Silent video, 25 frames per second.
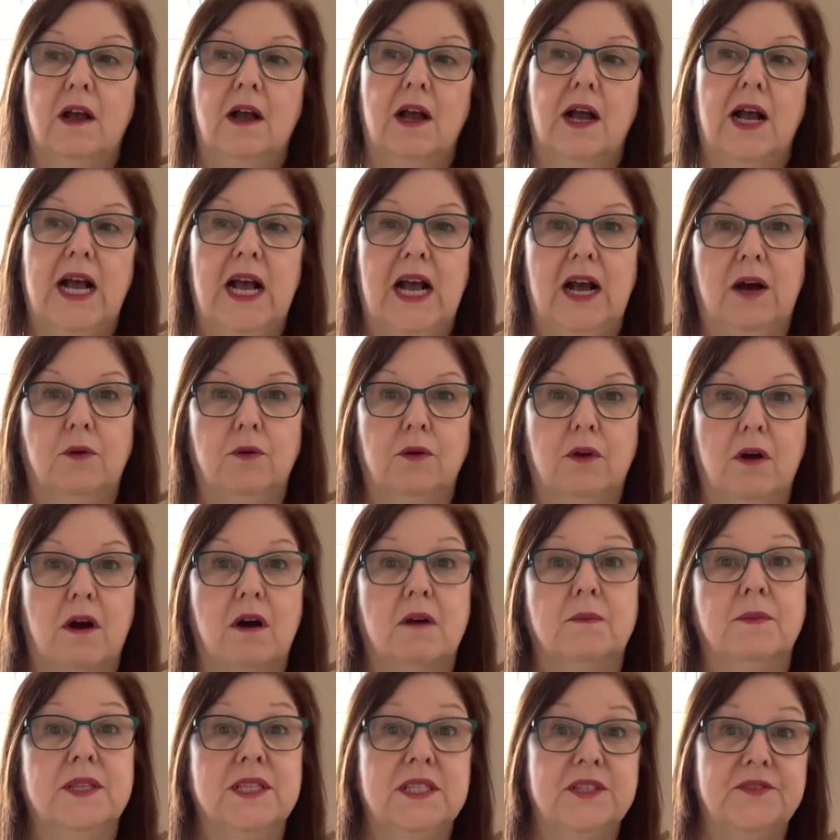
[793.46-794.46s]
how
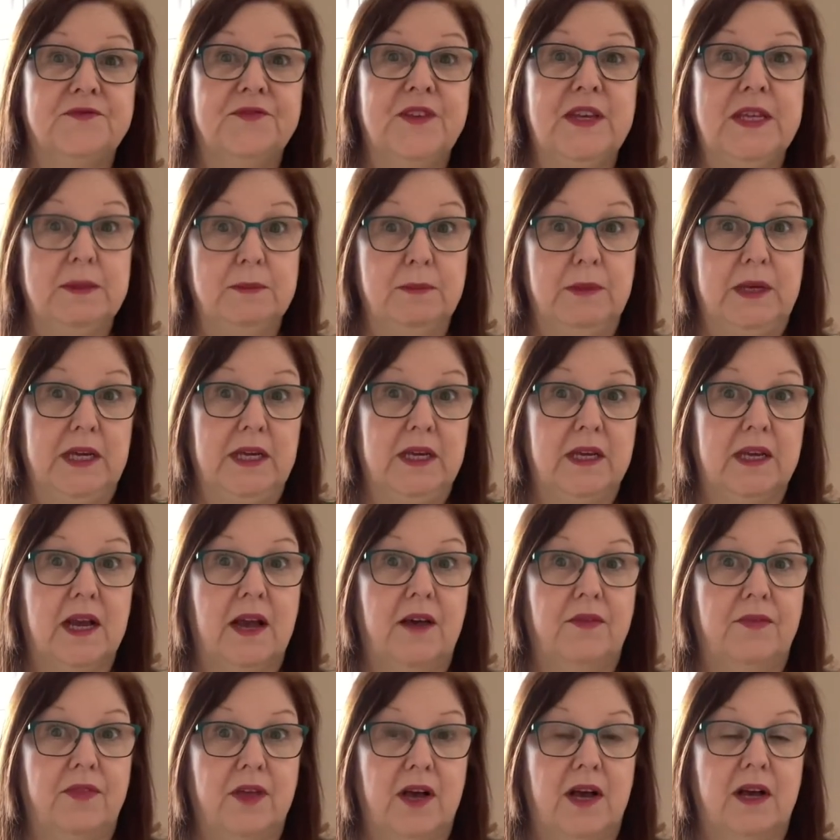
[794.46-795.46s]
garments fit me,
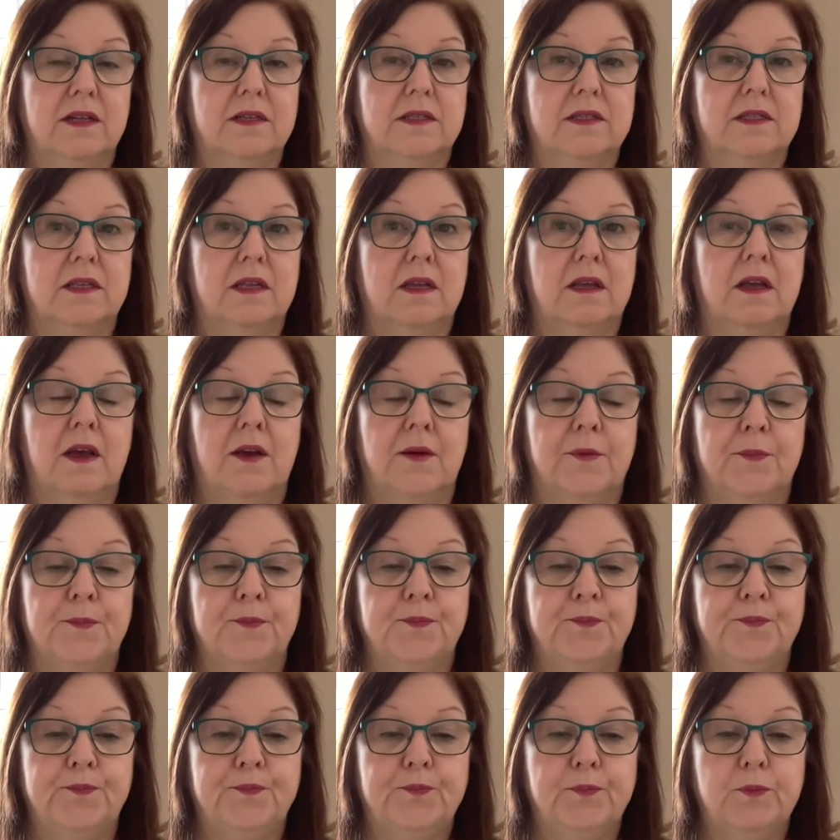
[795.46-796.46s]
and that
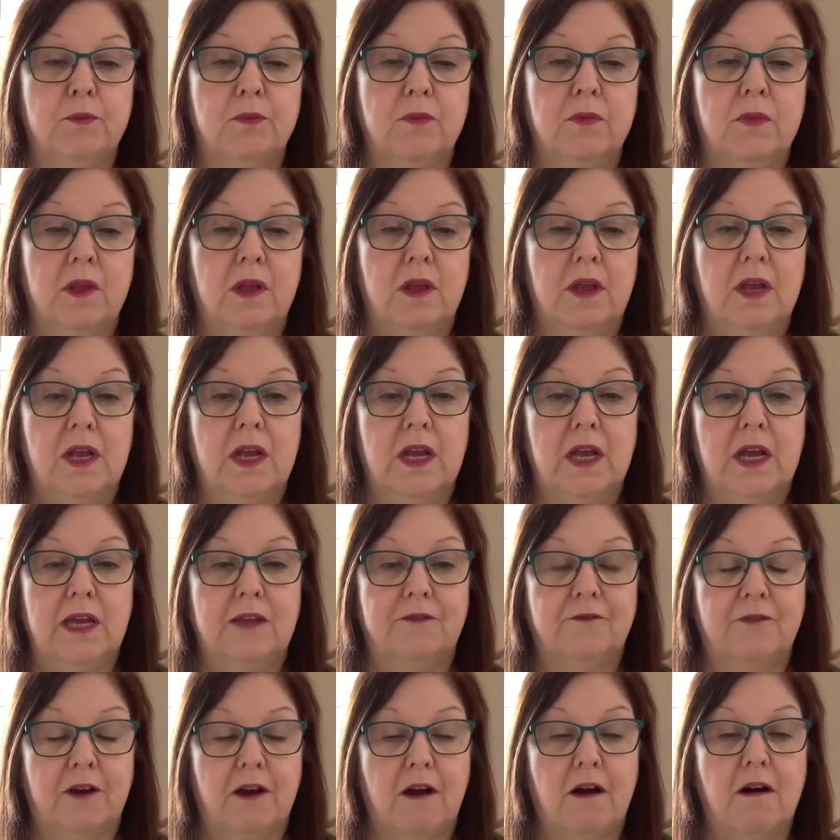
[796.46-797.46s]

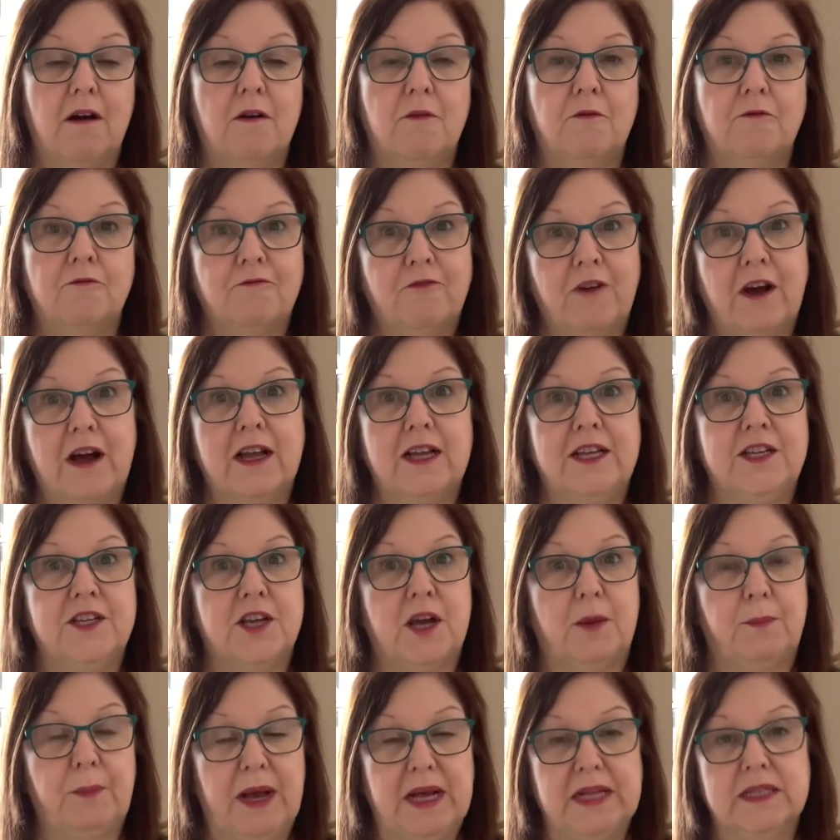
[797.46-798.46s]
if I can't find
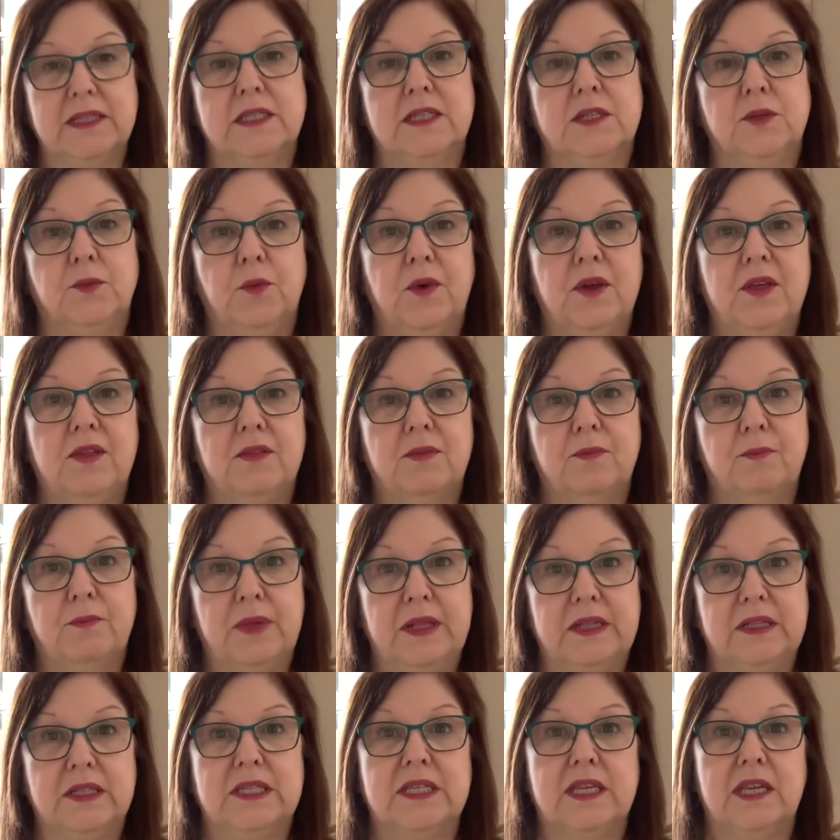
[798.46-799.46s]
a pattern with
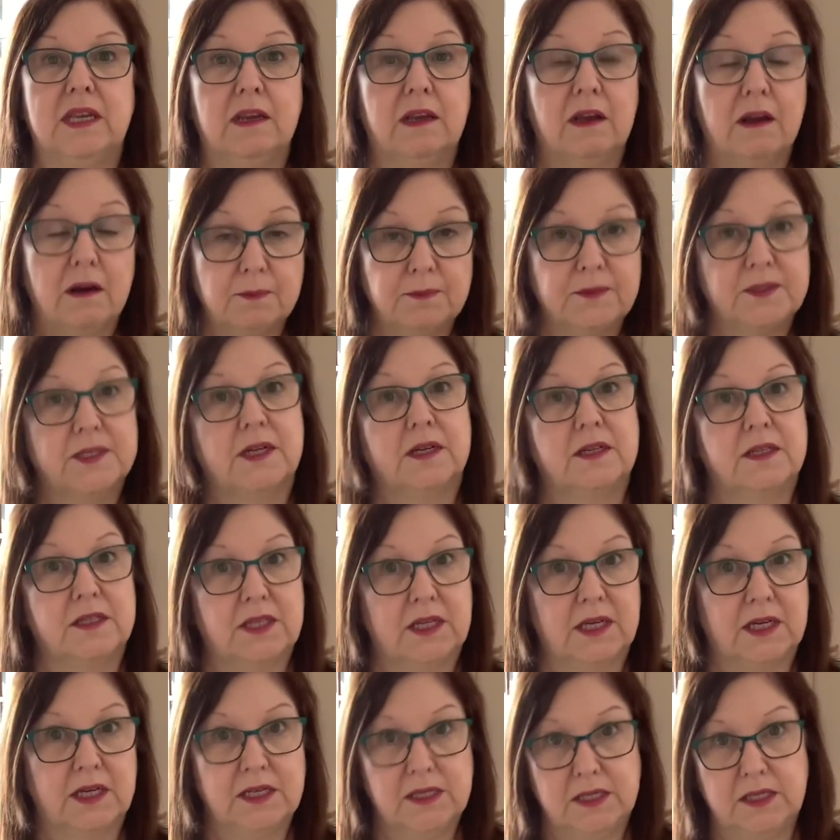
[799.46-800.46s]
built-in cup
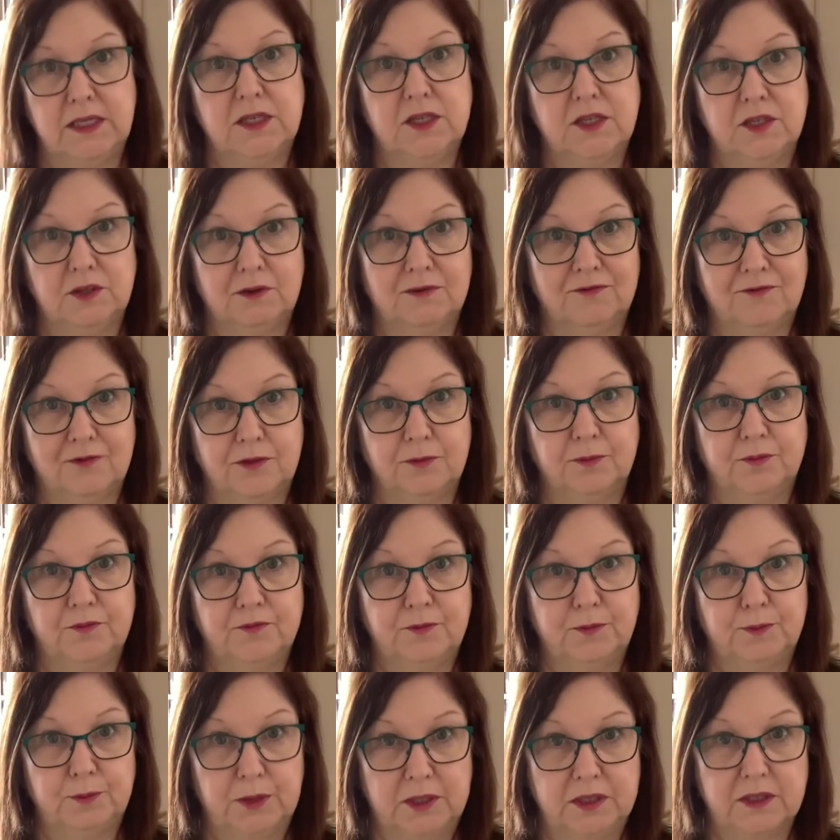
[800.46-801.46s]
sizing, I need to do a full
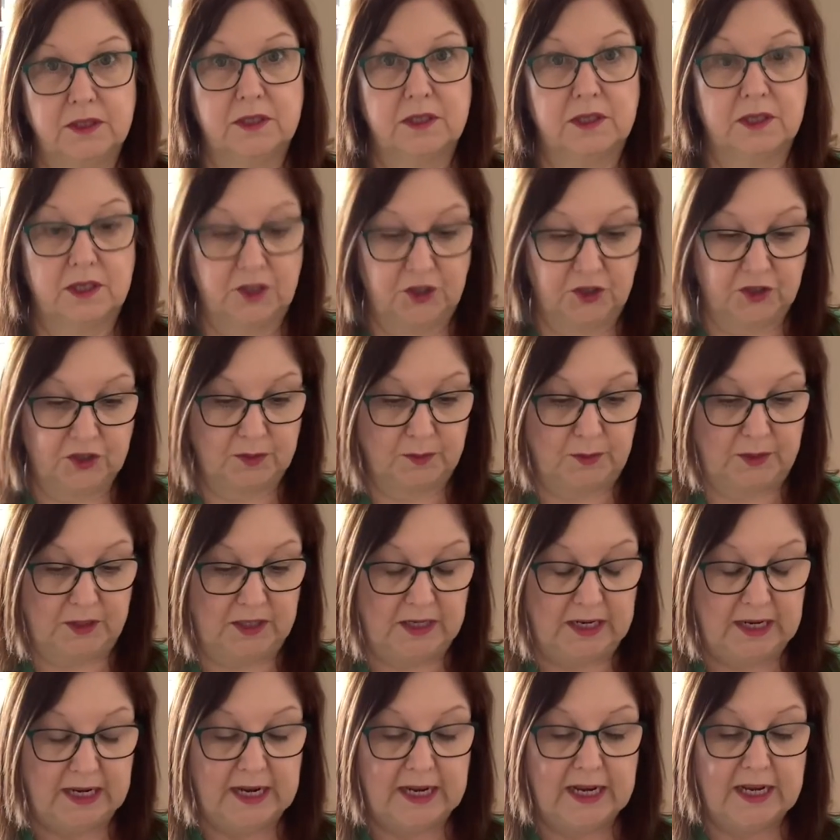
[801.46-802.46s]
bust
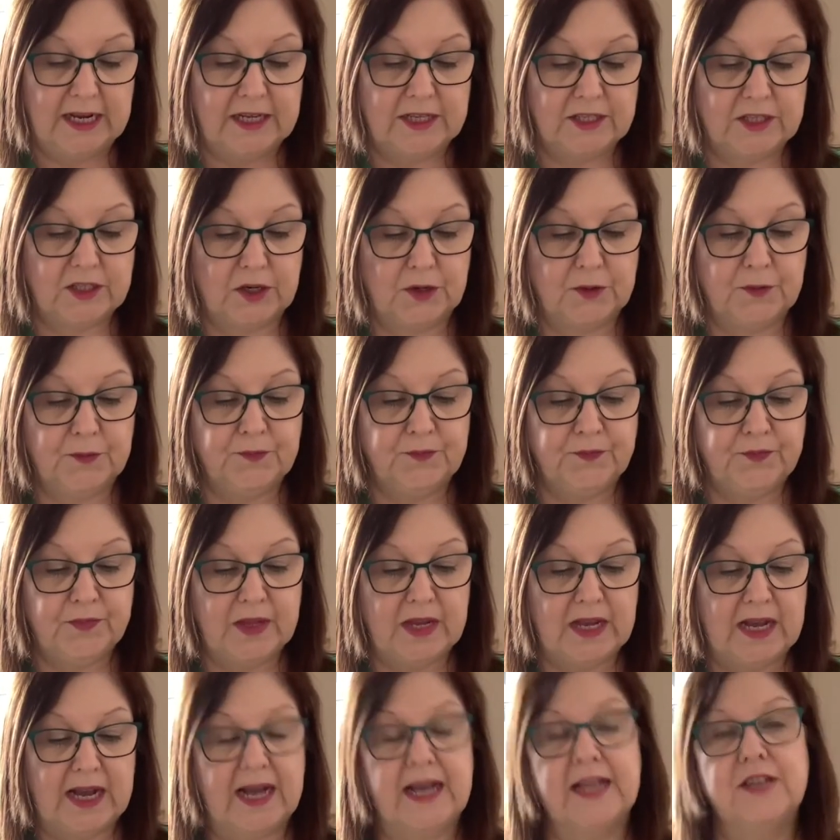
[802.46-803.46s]
adjustment. So
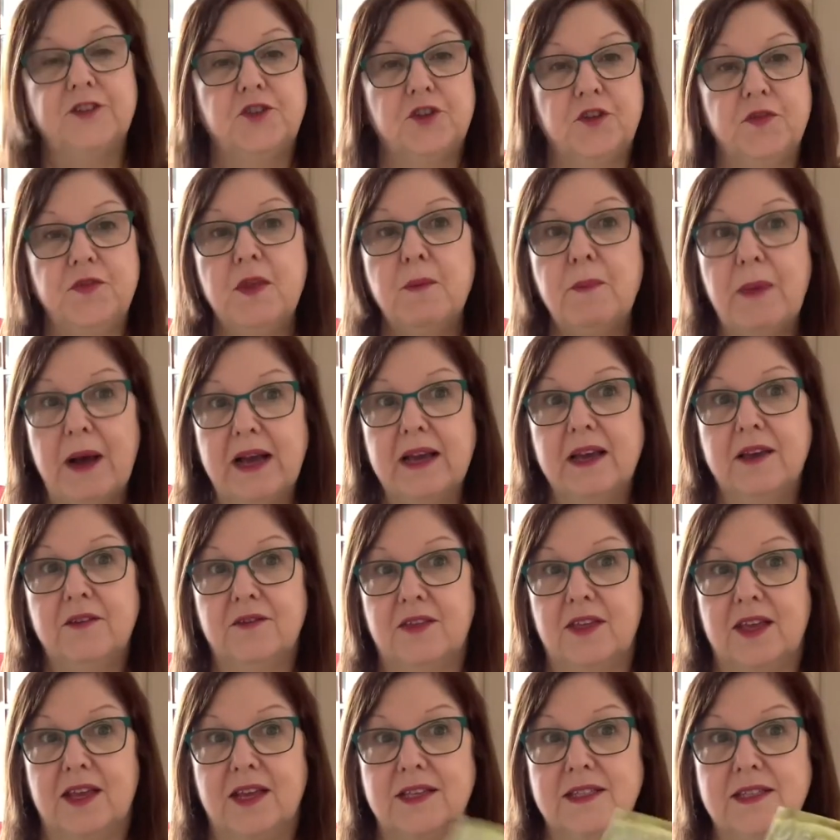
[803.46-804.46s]
I had done the back
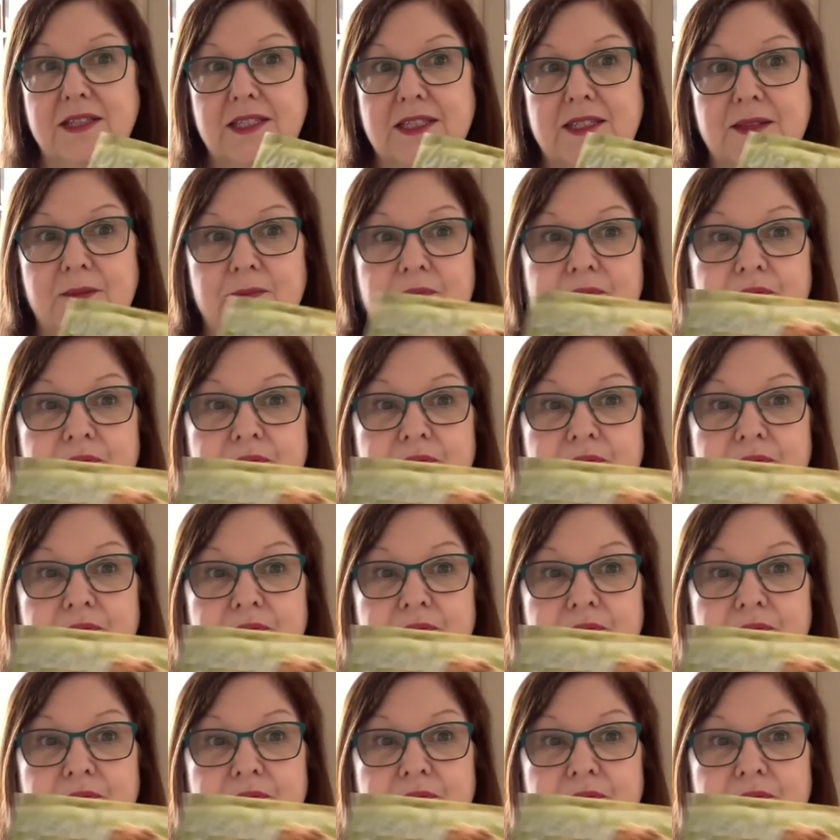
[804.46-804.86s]
of this,